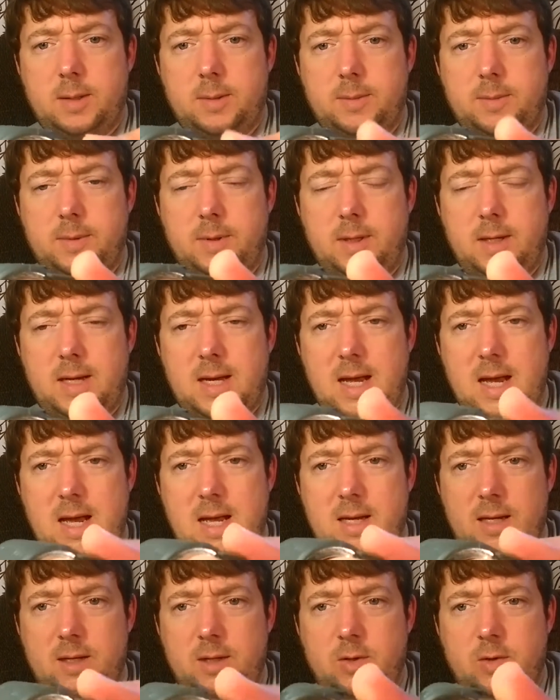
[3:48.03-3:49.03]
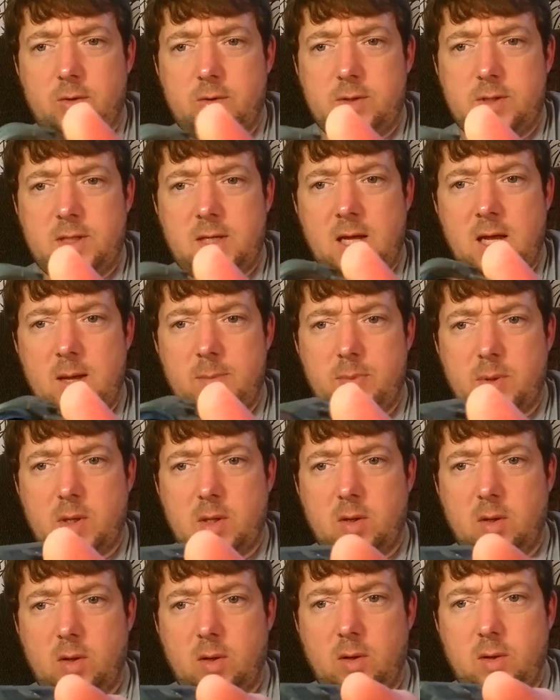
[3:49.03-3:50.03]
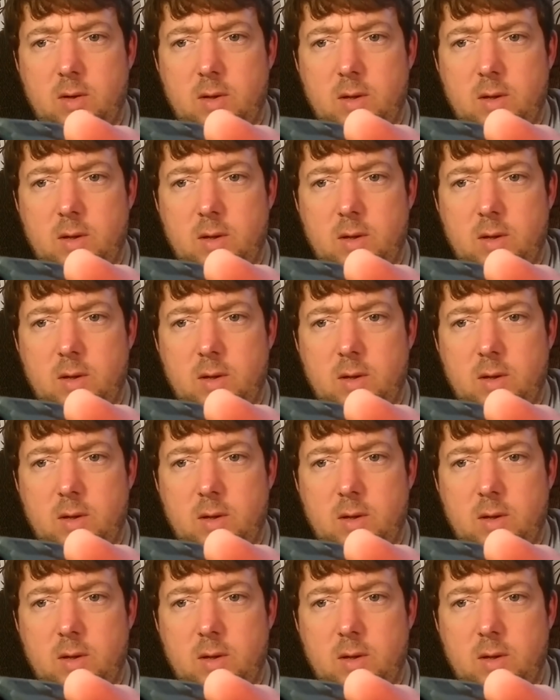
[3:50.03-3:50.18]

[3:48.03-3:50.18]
not your typical